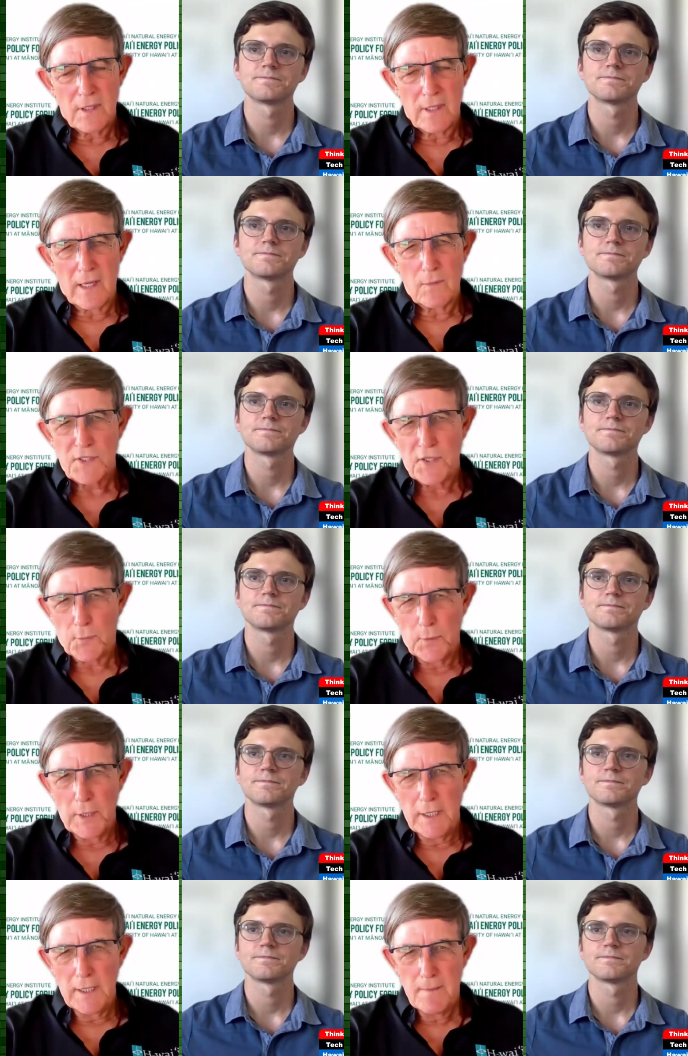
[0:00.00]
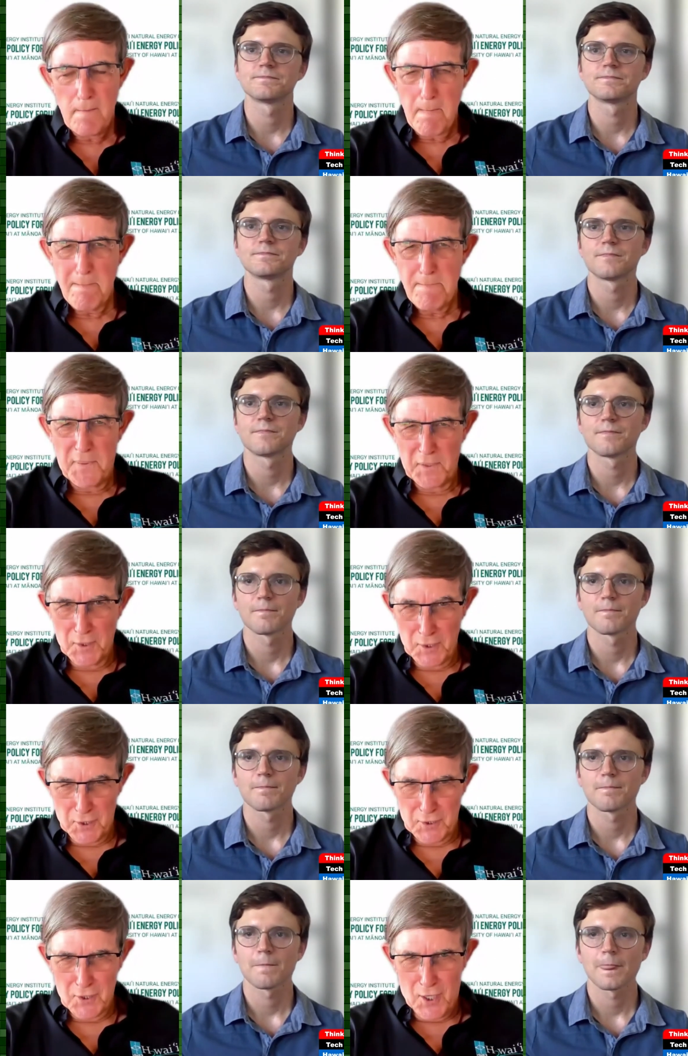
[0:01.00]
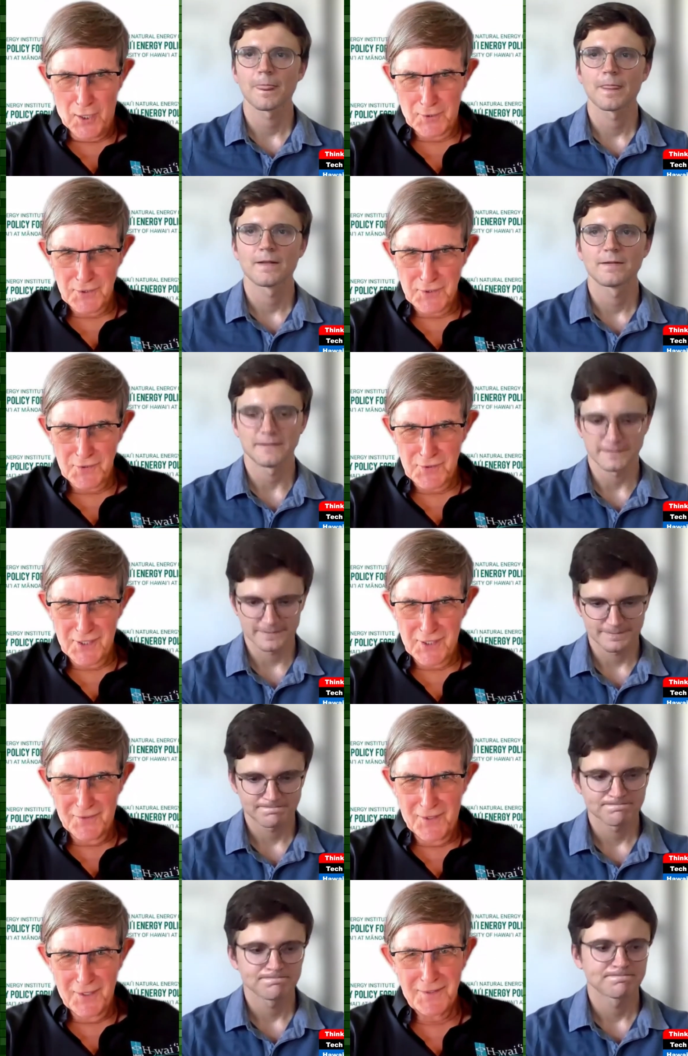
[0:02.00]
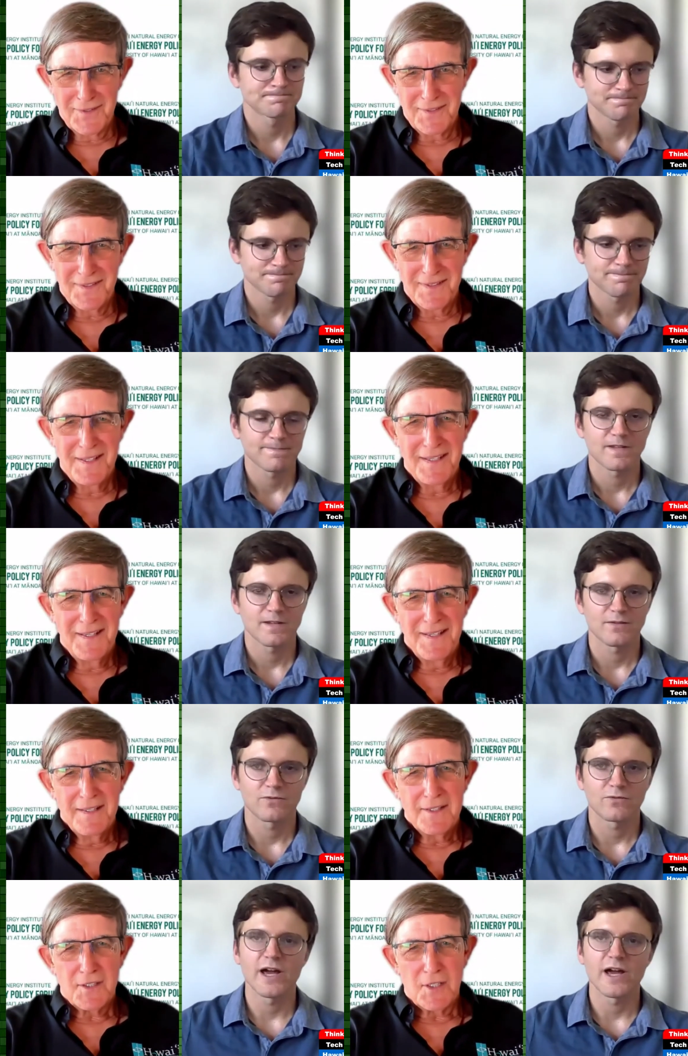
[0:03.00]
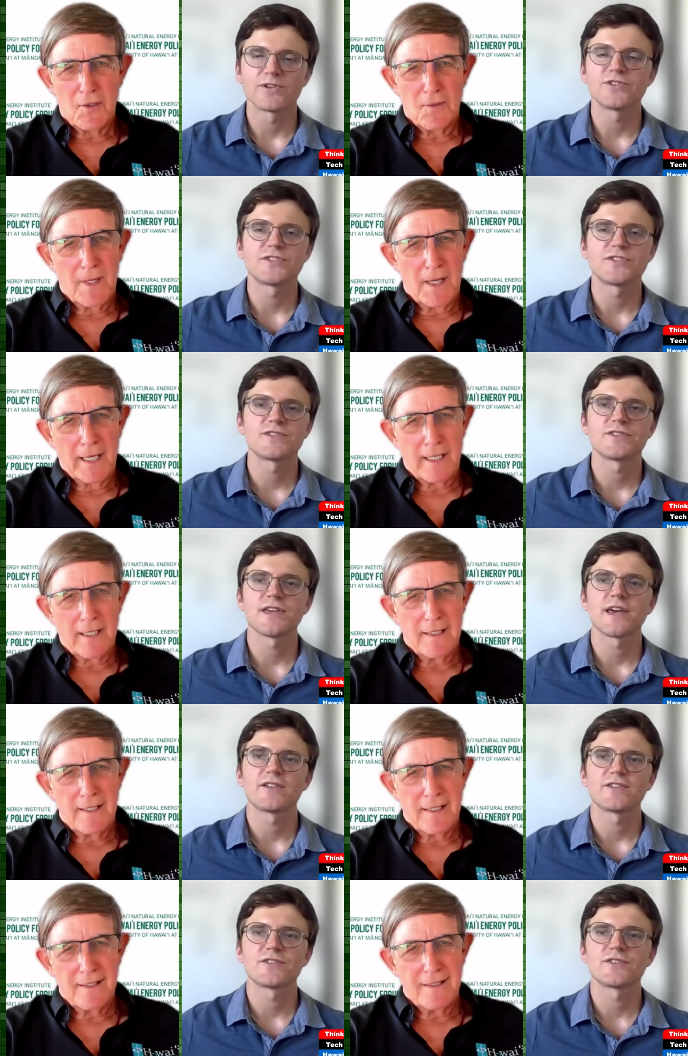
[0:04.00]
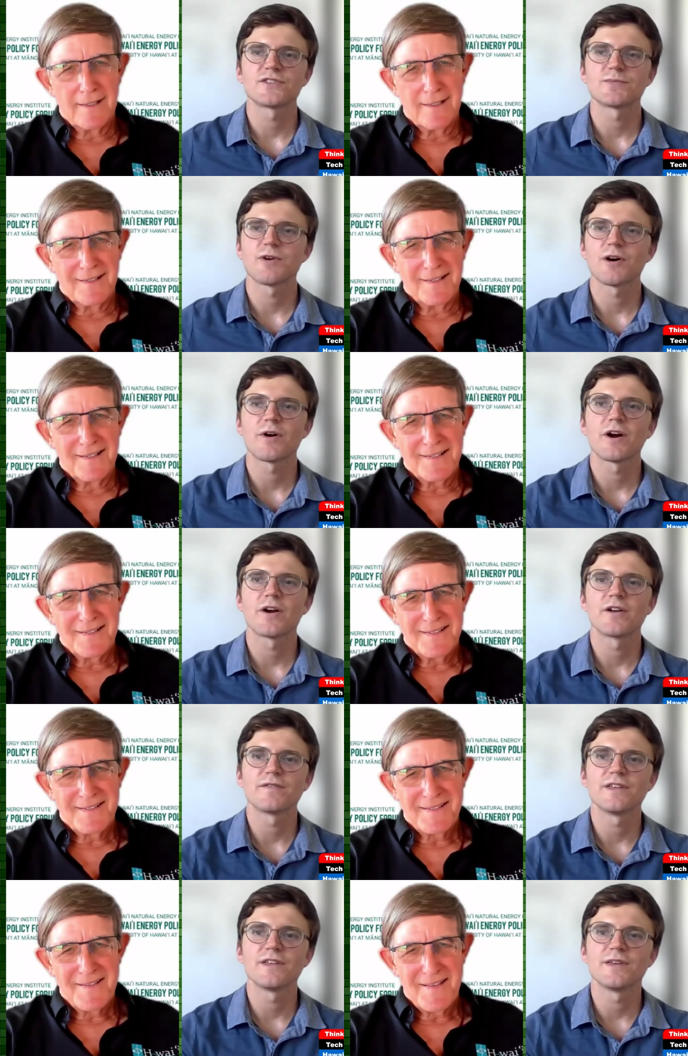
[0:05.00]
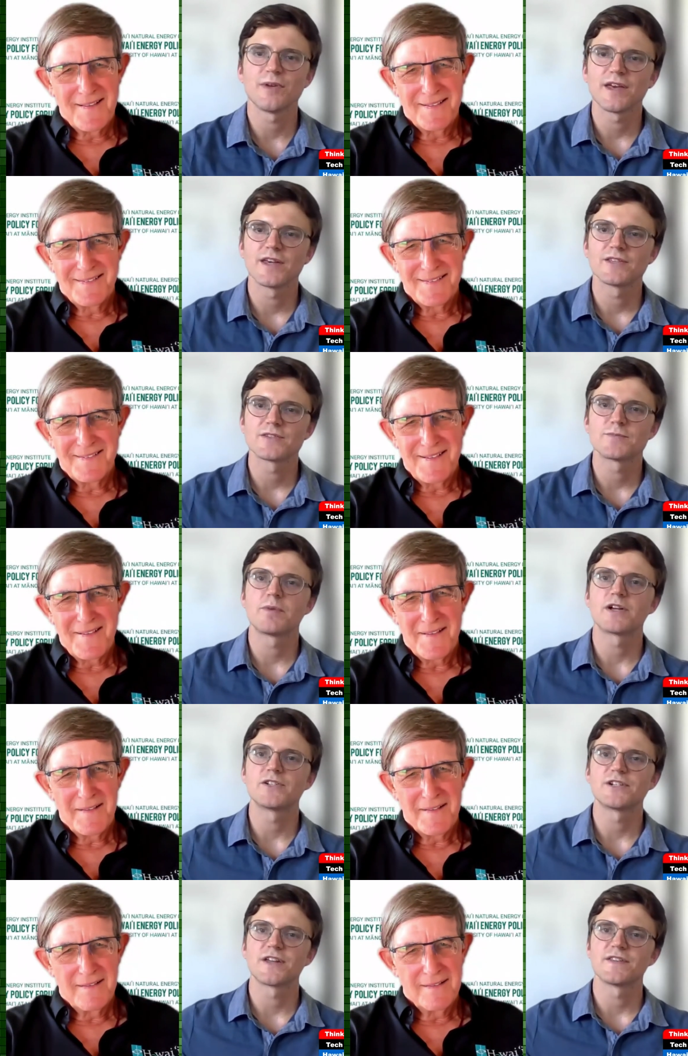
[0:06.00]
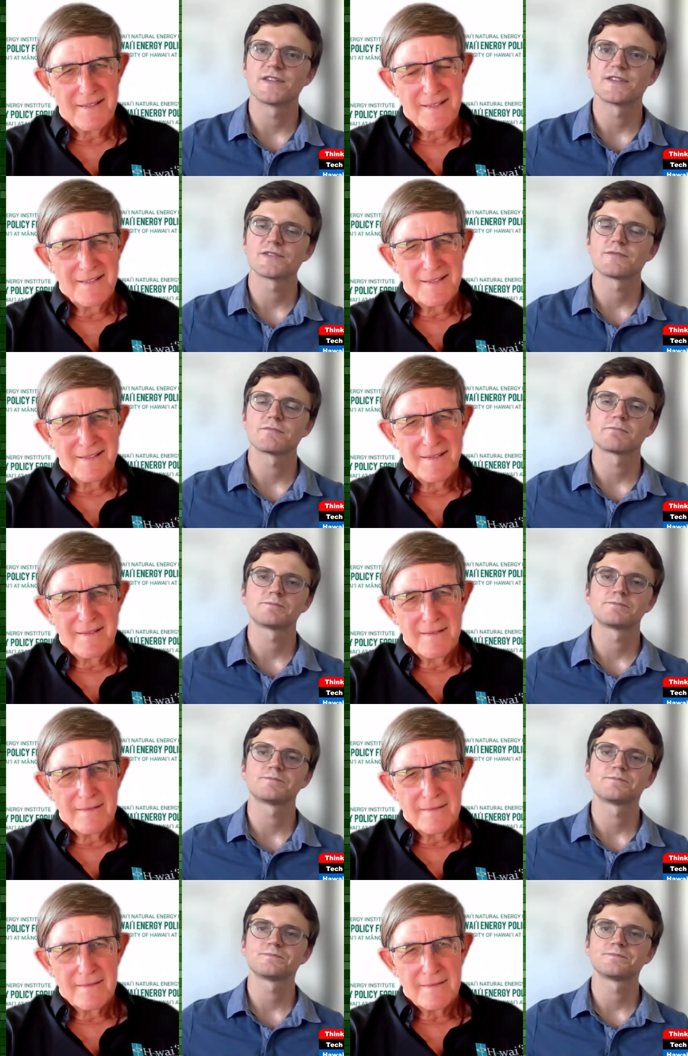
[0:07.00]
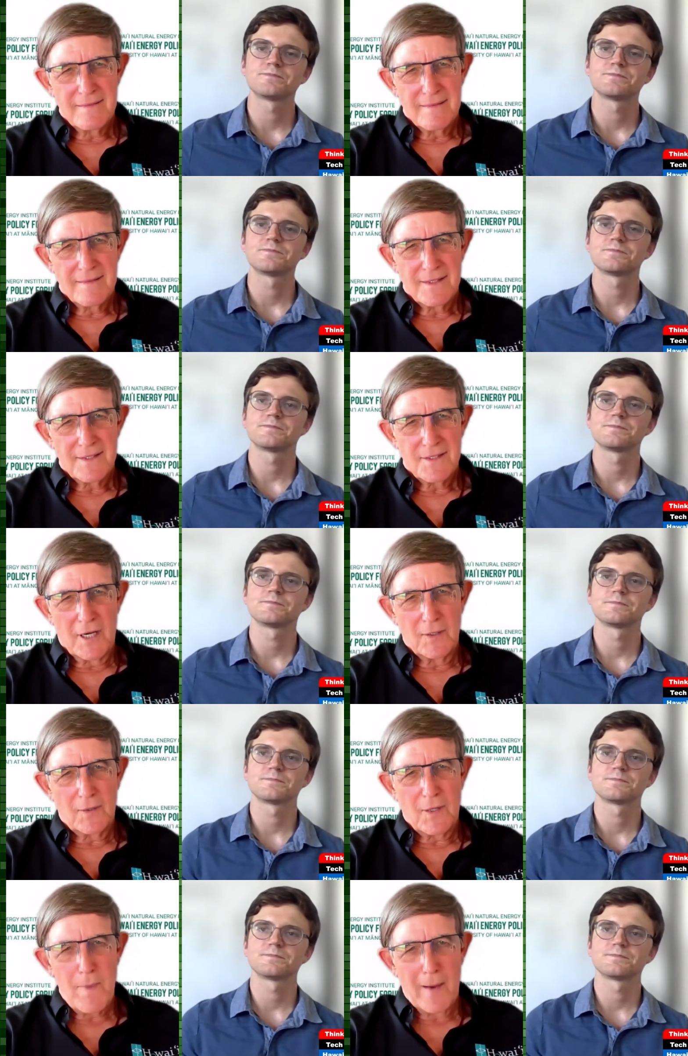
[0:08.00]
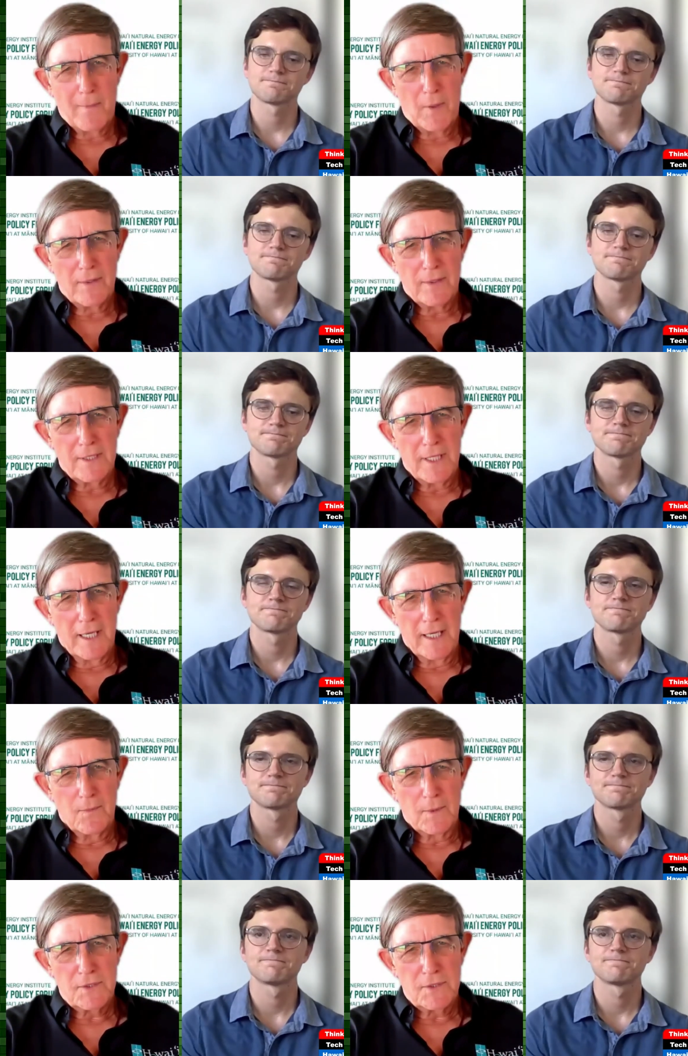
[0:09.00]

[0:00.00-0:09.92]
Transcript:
Speaker 1: So that was $3 billion, you said, right?
Speaker 2: Right, so, which is just, yeah, just a small part of the EPA's budget on this.
Speaker 1: I remember in the day